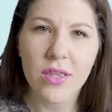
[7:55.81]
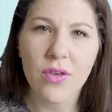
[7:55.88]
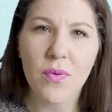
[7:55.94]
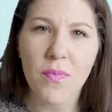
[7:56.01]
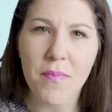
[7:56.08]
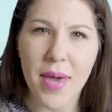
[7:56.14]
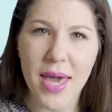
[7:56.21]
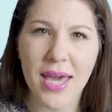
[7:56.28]
to
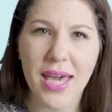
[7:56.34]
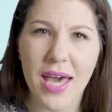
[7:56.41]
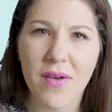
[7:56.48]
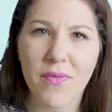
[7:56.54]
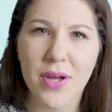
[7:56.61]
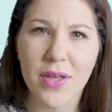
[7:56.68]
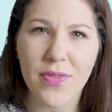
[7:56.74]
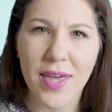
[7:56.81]
make
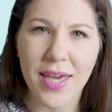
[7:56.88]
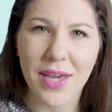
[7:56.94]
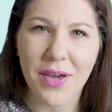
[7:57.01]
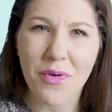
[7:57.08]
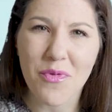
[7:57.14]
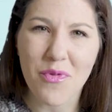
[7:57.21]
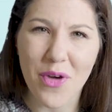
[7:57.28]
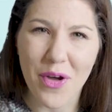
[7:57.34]

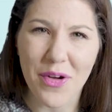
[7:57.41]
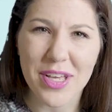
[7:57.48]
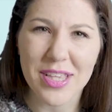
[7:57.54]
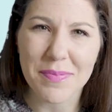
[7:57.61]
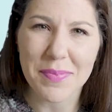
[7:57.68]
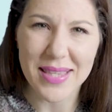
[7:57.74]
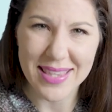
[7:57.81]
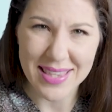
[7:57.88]
everything very
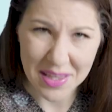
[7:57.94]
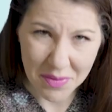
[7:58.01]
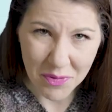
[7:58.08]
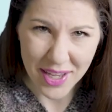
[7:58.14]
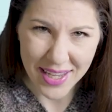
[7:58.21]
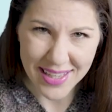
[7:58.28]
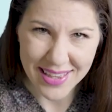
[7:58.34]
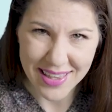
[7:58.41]

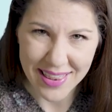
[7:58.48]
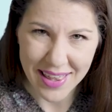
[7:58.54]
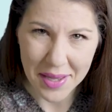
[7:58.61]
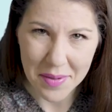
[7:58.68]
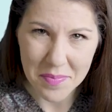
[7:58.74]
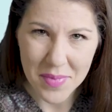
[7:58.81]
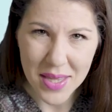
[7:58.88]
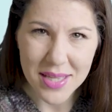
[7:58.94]
specific to
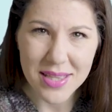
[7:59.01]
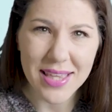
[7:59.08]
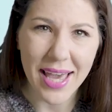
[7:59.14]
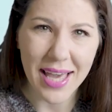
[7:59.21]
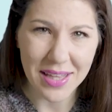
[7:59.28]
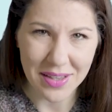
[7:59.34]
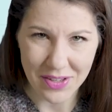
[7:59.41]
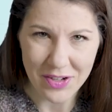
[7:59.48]
them,
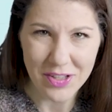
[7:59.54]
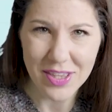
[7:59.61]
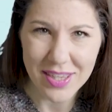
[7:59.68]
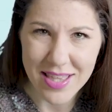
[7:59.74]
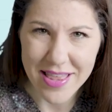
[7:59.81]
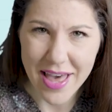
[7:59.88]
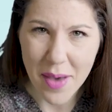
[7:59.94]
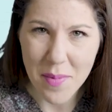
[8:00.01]
tailored
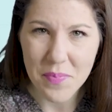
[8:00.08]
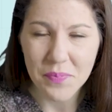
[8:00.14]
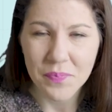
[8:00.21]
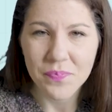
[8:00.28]
to them.